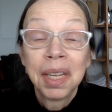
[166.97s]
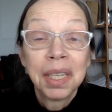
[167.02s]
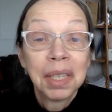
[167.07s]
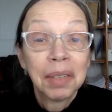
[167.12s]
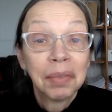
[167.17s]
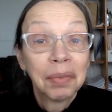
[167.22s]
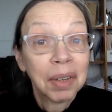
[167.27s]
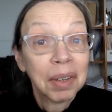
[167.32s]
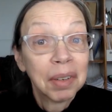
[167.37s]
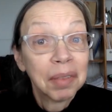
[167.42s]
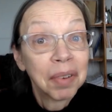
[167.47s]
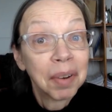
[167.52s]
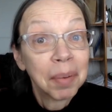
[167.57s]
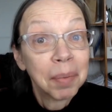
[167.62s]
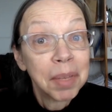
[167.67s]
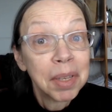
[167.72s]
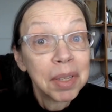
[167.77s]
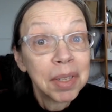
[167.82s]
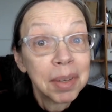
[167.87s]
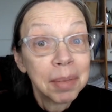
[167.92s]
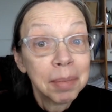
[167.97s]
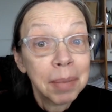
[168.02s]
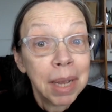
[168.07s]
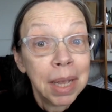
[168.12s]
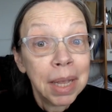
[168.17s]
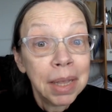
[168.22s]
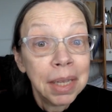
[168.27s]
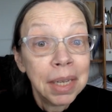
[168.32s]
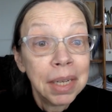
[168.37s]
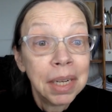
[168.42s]
different from the
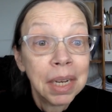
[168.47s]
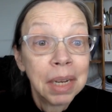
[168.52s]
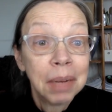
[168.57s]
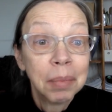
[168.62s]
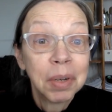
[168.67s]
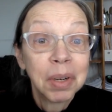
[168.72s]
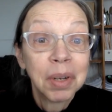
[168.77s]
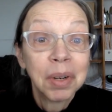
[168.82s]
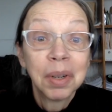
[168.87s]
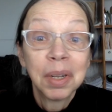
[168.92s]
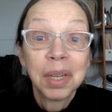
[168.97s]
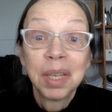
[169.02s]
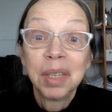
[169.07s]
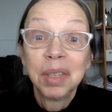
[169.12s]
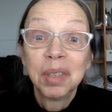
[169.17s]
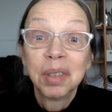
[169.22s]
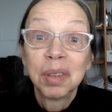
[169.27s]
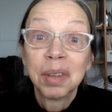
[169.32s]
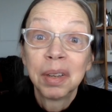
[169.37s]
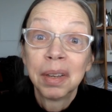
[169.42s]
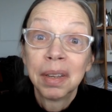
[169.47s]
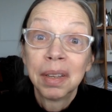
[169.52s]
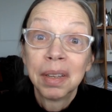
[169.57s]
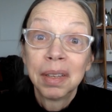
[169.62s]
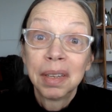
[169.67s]
Somali neighborhoods,